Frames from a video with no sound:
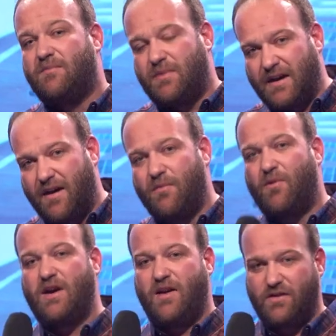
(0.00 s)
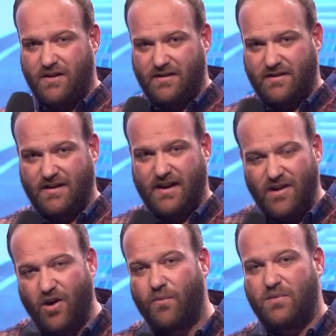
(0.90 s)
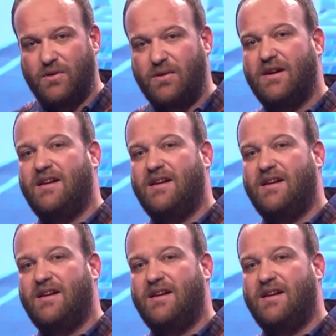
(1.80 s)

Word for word: become more evident and help you